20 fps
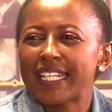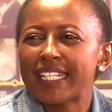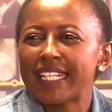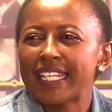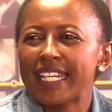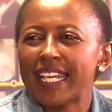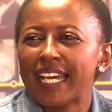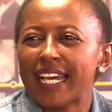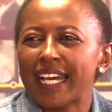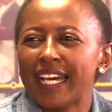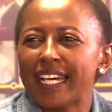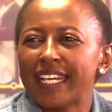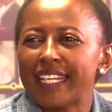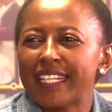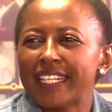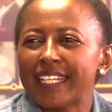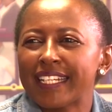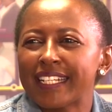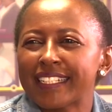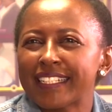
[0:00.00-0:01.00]
And
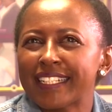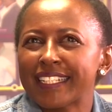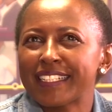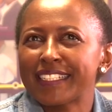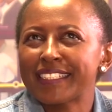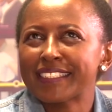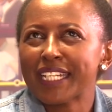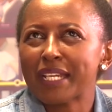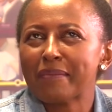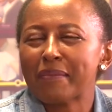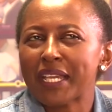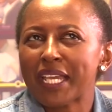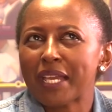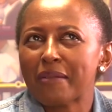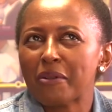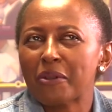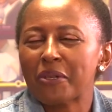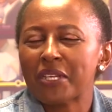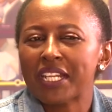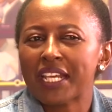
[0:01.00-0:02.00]
yeah. And any time I
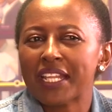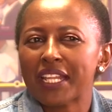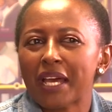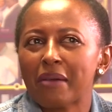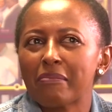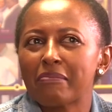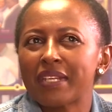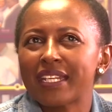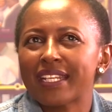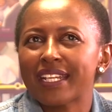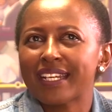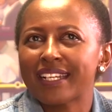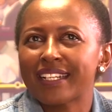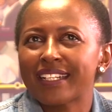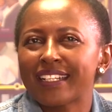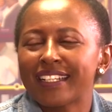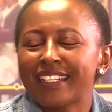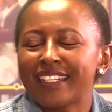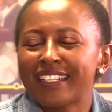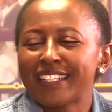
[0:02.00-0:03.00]
kept looking at that mirror,
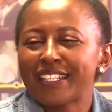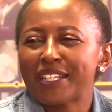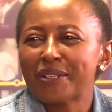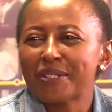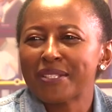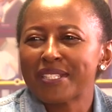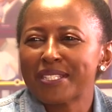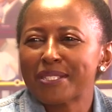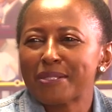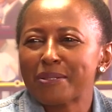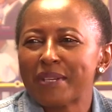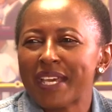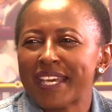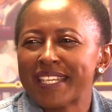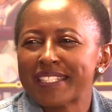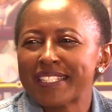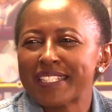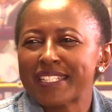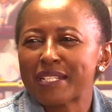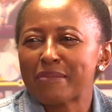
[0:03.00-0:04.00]
there were these 2
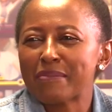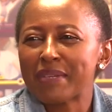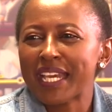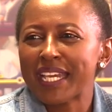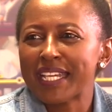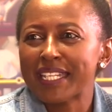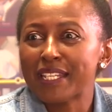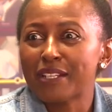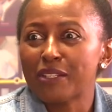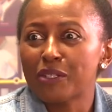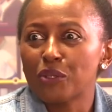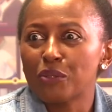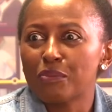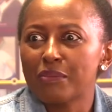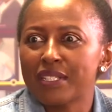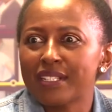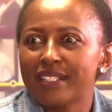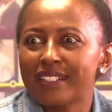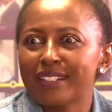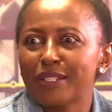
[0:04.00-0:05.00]
guys seated behind and they'll
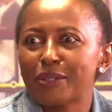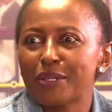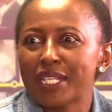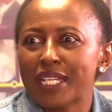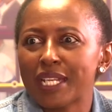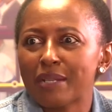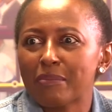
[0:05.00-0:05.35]
be looking